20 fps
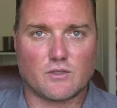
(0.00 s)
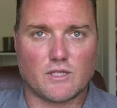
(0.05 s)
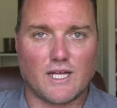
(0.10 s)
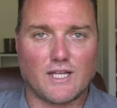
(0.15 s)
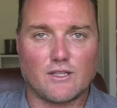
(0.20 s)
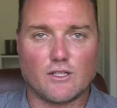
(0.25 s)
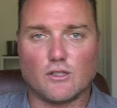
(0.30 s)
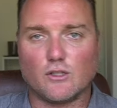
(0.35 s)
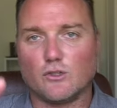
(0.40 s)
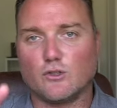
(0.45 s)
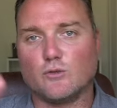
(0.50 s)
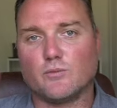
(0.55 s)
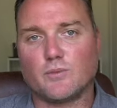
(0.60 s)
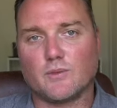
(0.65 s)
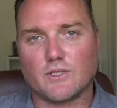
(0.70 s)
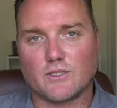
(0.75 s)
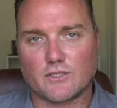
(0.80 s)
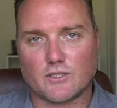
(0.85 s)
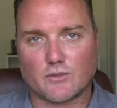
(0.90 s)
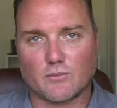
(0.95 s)
And the loop
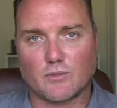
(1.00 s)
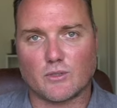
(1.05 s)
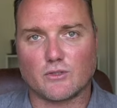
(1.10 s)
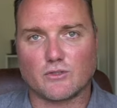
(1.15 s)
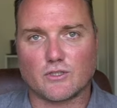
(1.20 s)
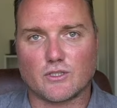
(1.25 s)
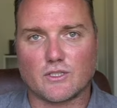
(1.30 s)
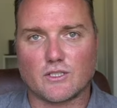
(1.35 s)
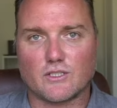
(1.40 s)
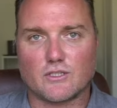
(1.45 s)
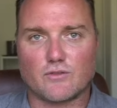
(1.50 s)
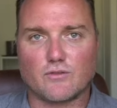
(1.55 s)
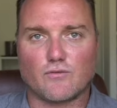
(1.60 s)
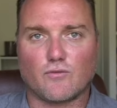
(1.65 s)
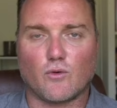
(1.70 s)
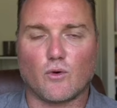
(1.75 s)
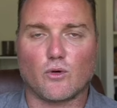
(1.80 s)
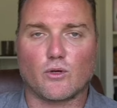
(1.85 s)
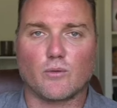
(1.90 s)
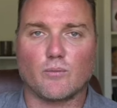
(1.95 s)
is composed of these
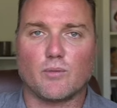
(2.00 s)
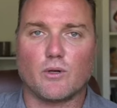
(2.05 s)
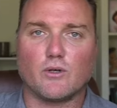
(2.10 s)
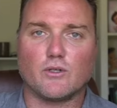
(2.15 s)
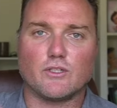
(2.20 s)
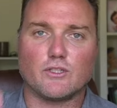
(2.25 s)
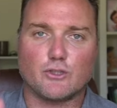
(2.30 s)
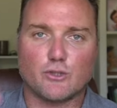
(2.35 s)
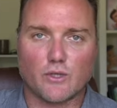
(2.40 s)
four components.